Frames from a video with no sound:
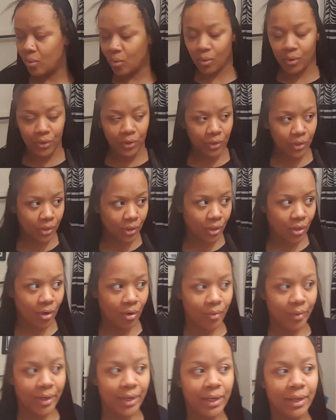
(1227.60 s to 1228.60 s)
Or you can
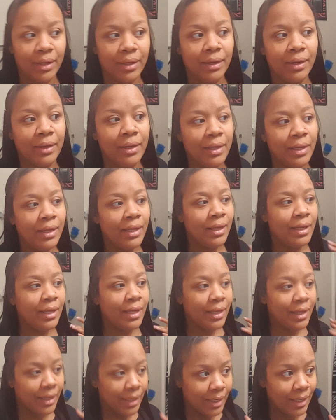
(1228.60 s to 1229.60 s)
go in
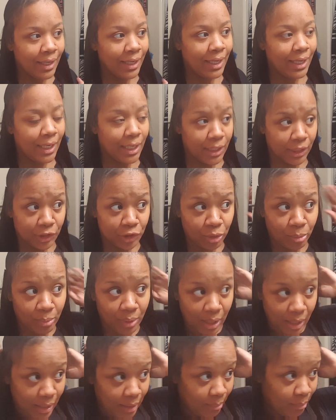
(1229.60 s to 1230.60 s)
and cut your
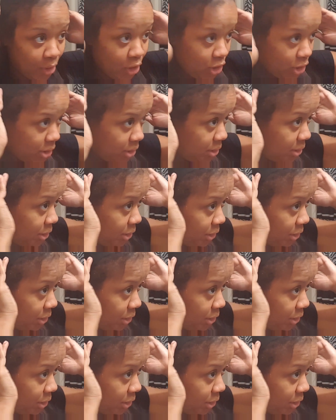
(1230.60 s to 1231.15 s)
barber.